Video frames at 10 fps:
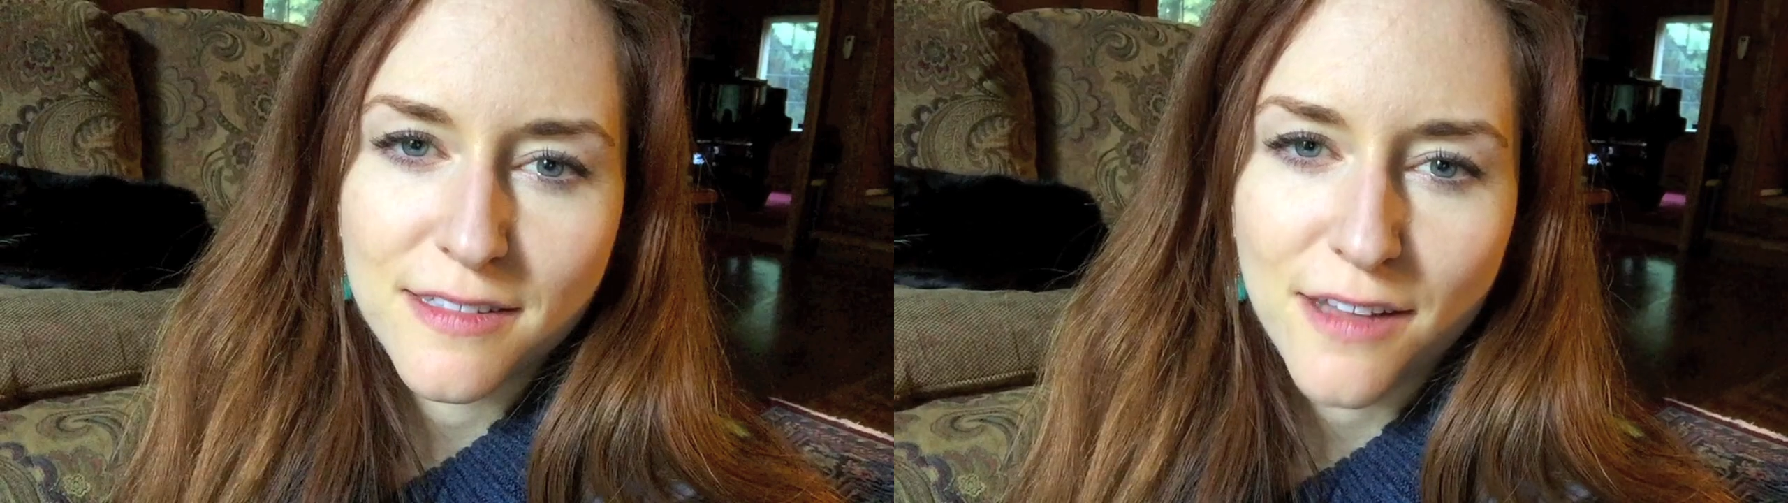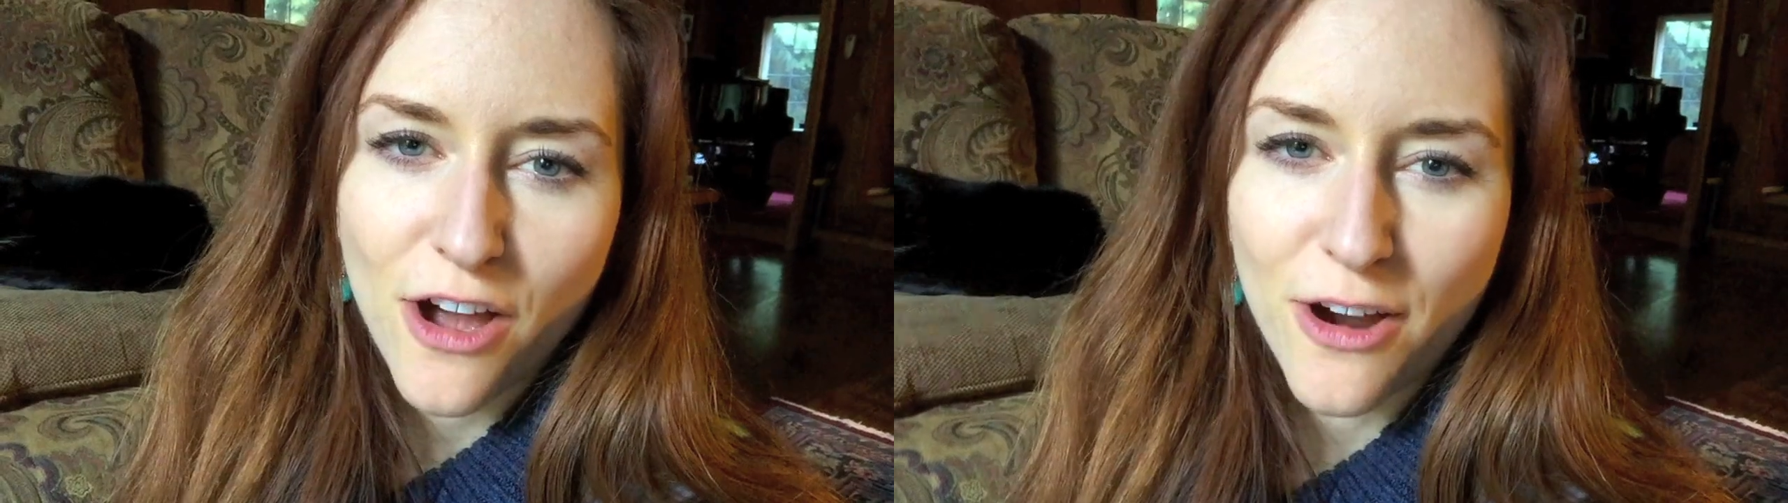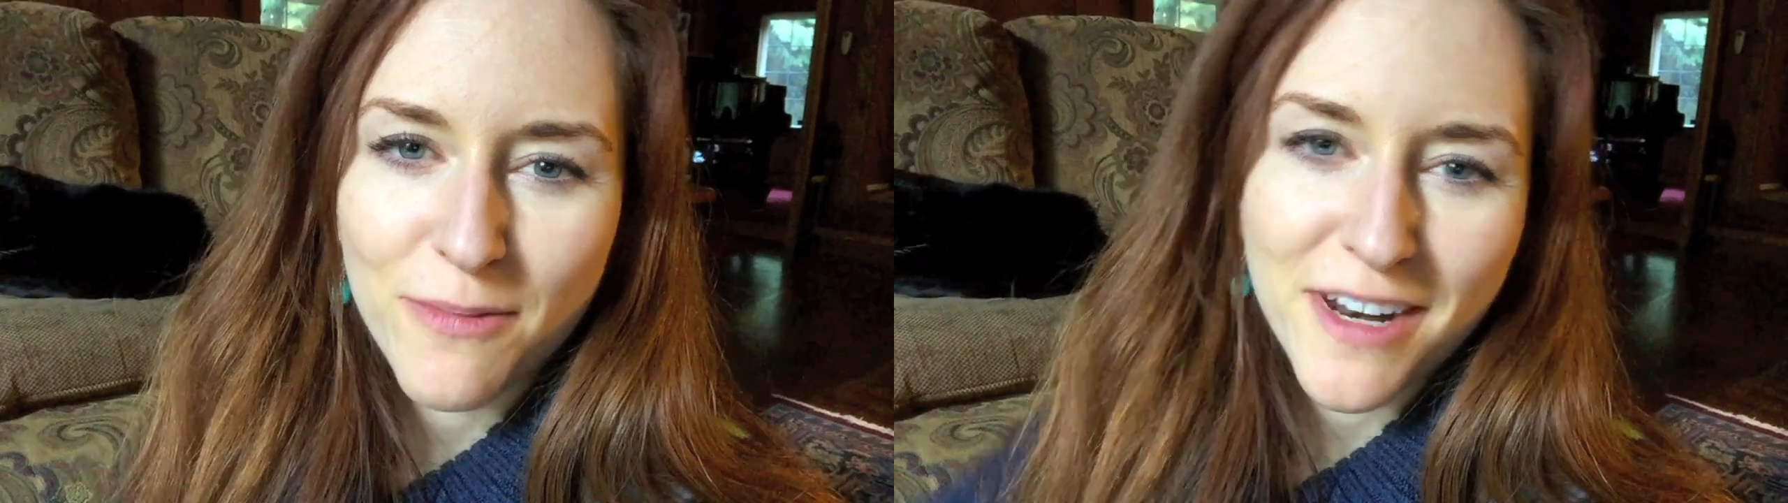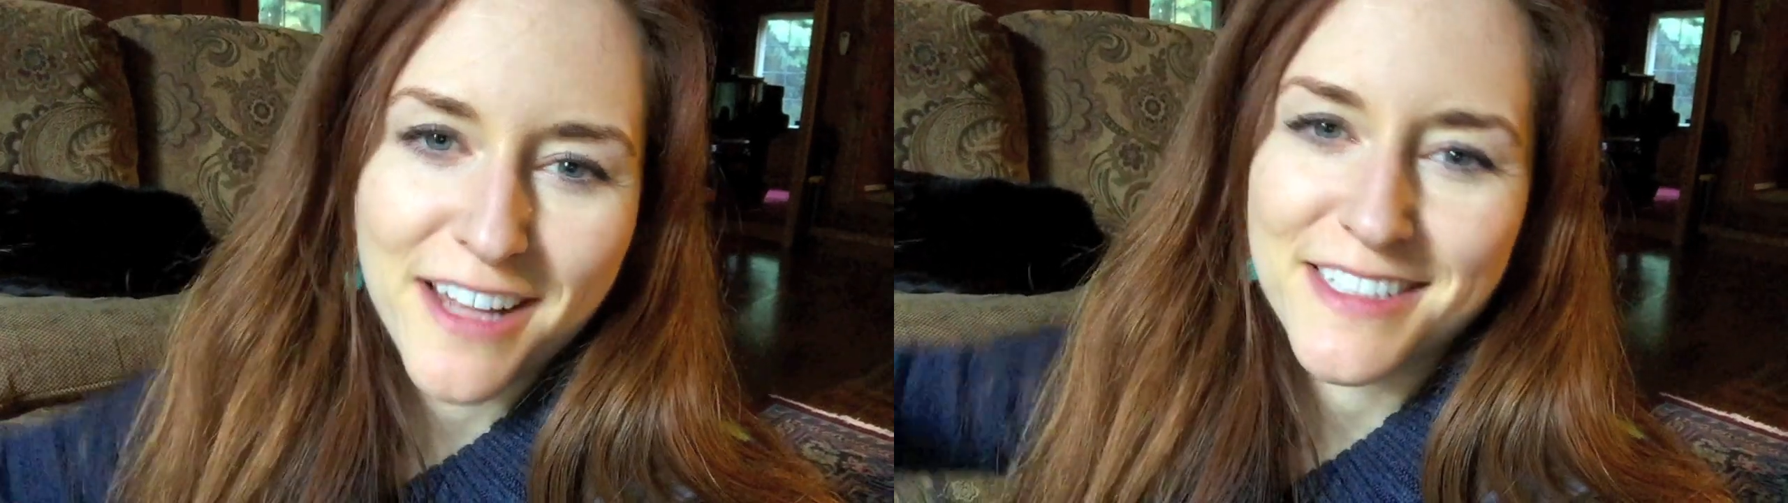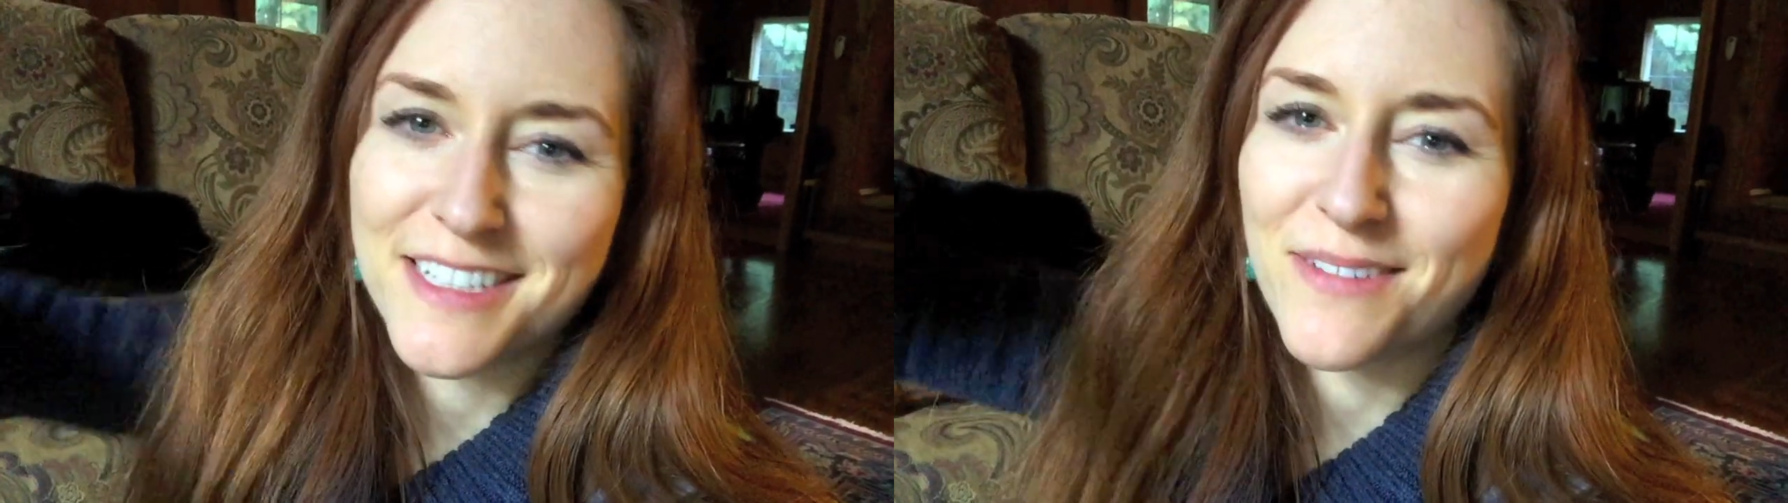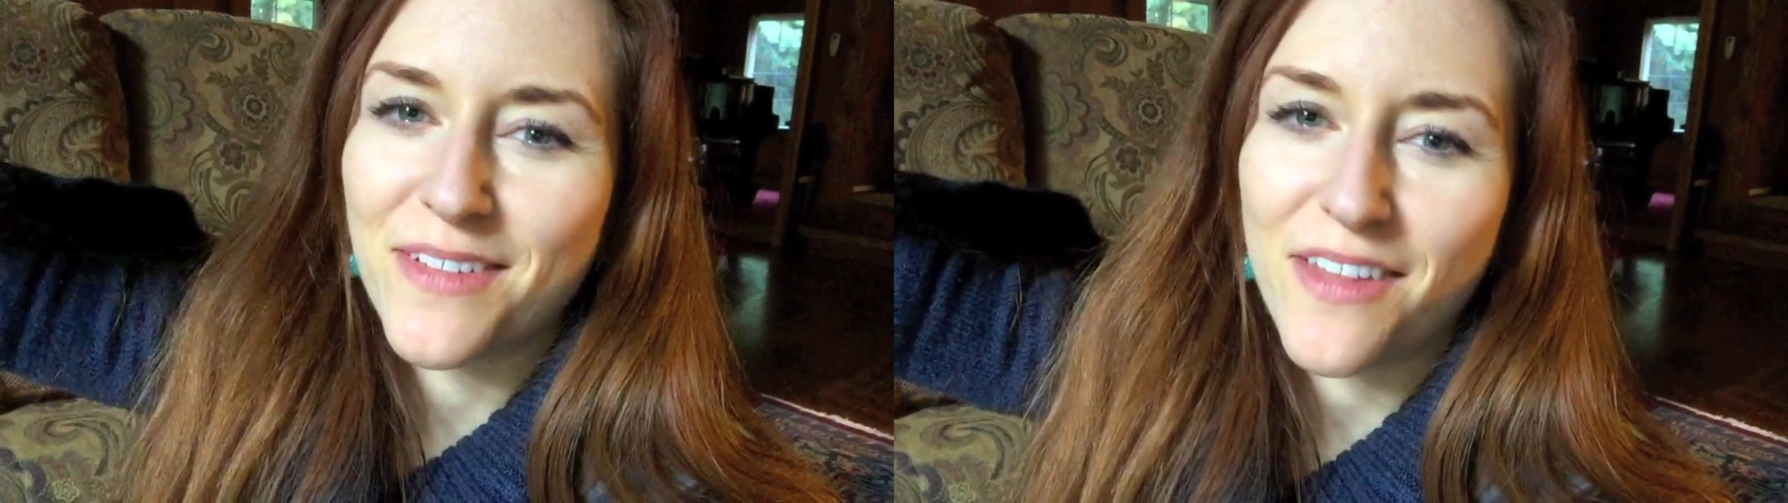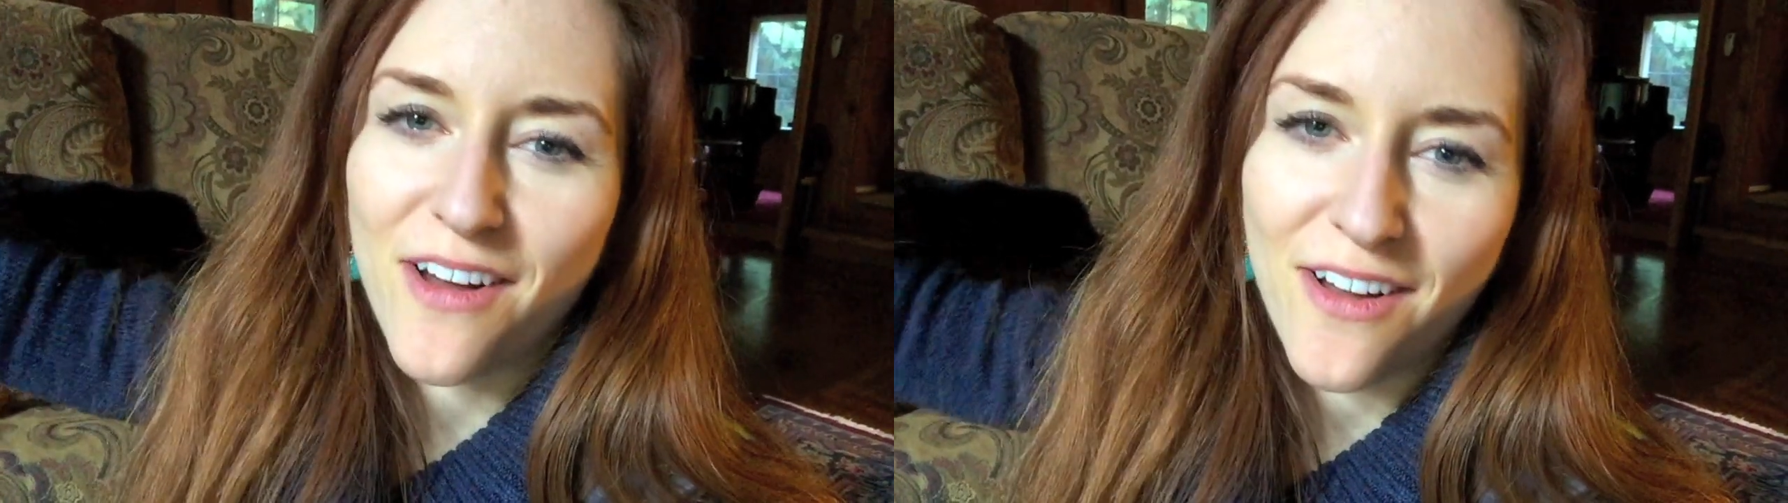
harmonizing with